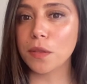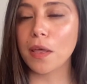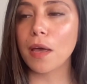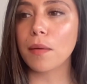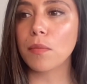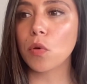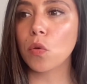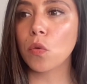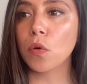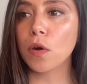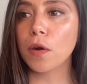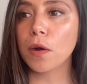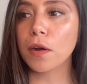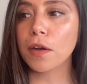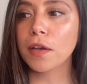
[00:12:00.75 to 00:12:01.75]
them,
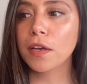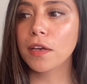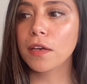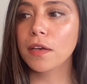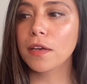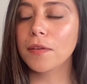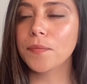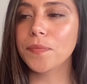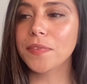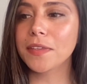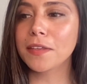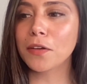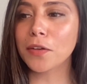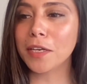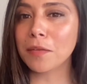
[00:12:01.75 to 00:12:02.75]
or
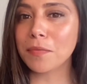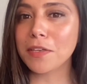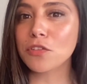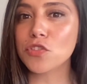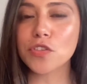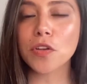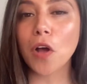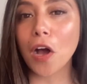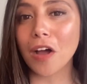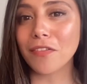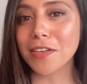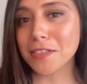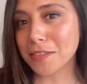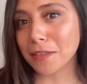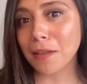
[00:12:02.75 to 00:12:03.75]
there can be just an
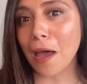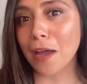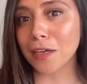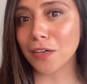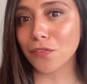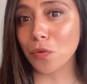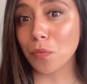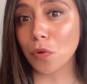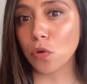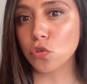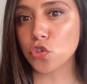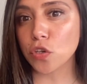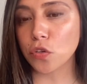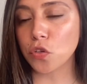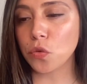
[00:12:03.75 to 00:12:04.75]
obvious lack of emotion.